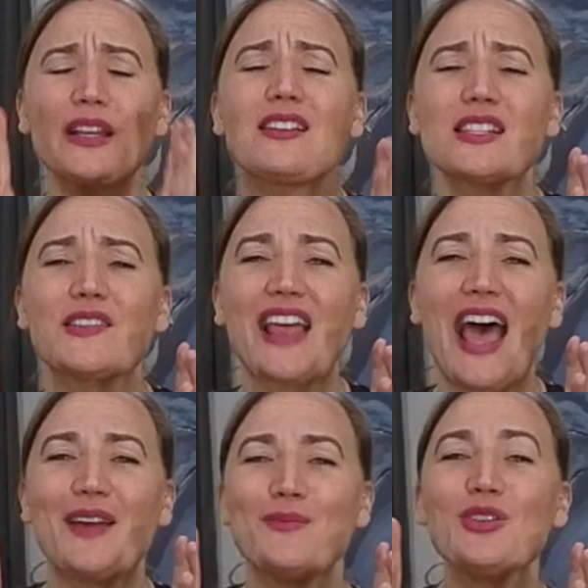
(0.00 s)
because of the
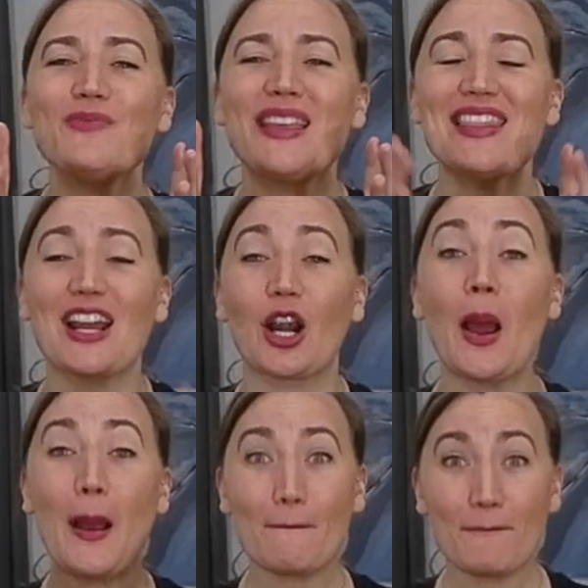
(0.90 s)
head movement there,
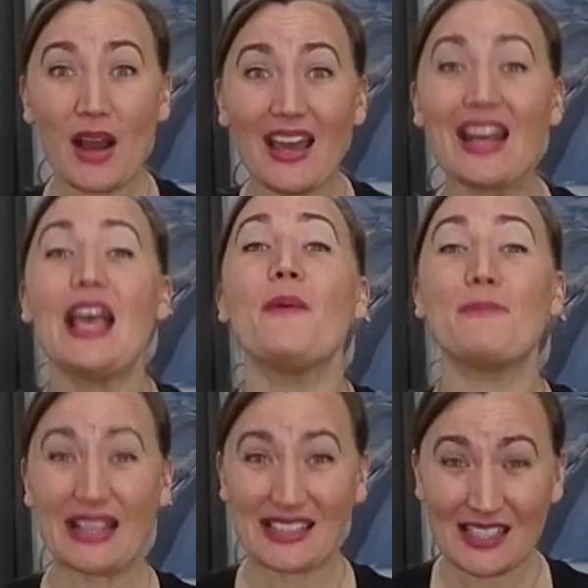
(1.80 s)
but
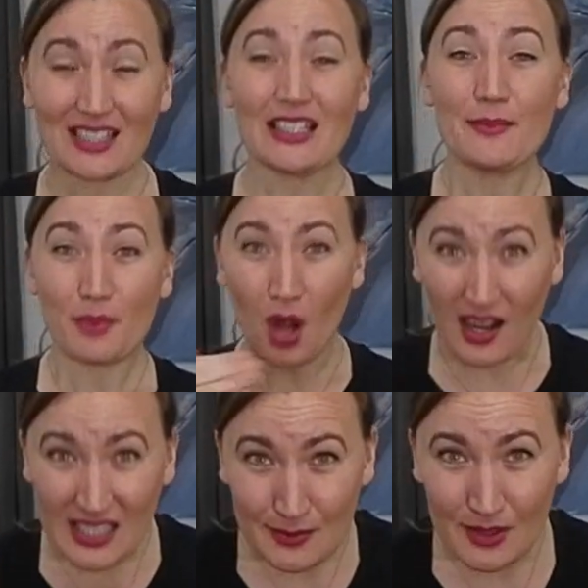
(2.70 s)
basically
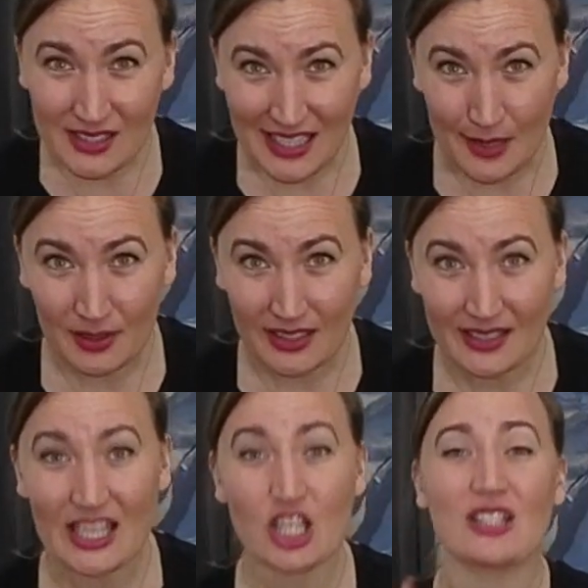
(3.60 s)
proximal
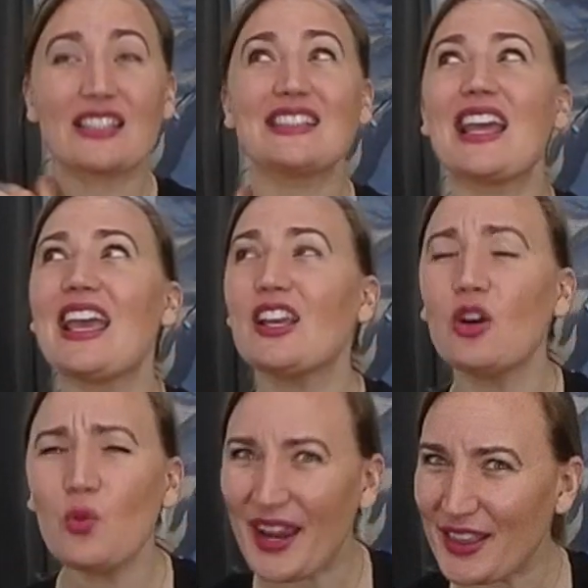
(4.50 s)
stabilization is
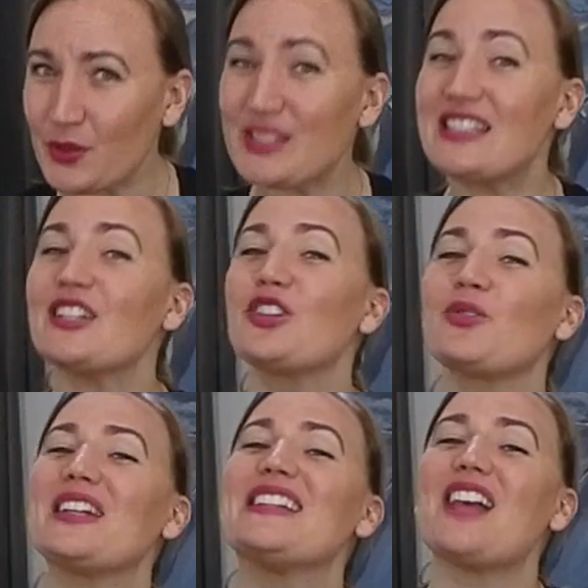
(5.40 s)
take away those
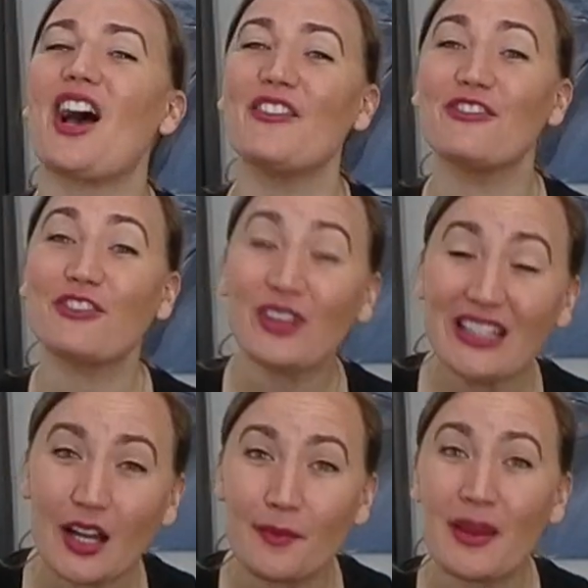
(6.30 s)
degrees of
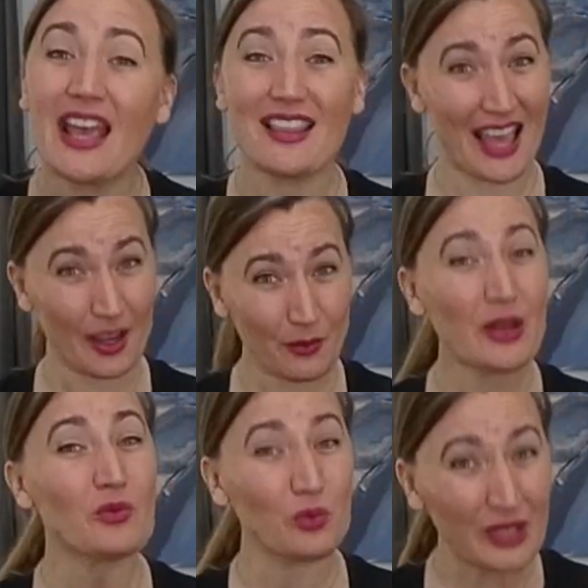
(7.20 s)
freedom that
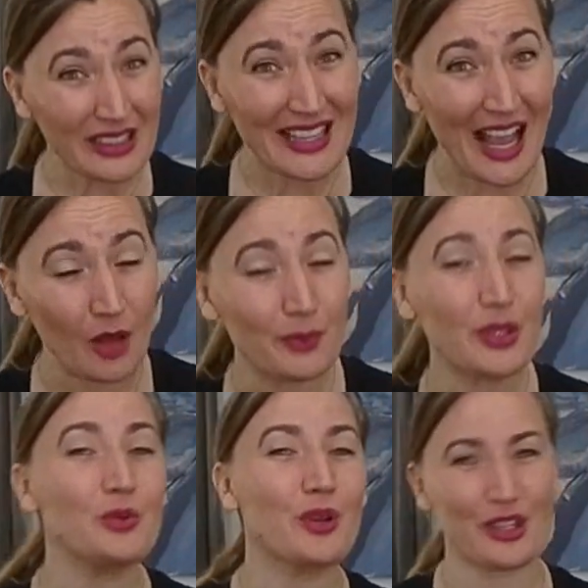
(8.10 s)
might really
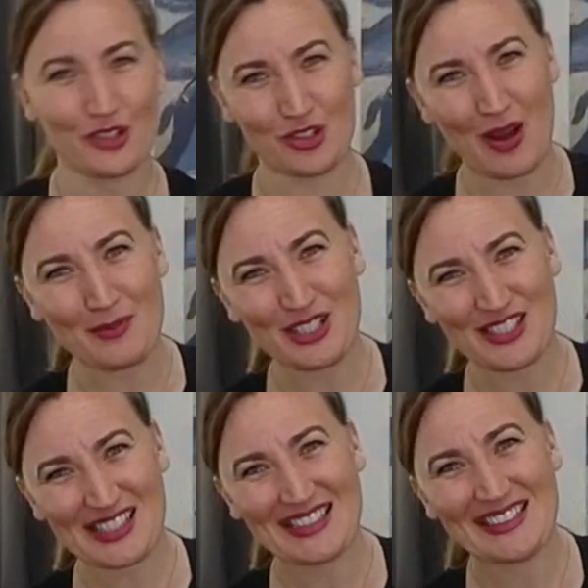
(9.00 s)
help you with your
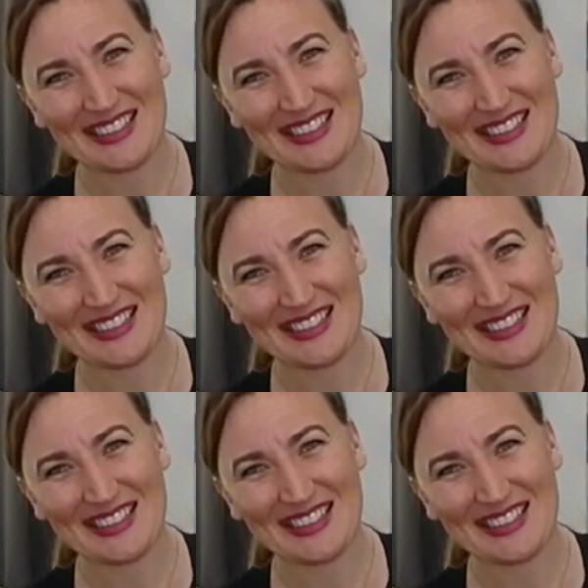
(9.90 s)
tremors.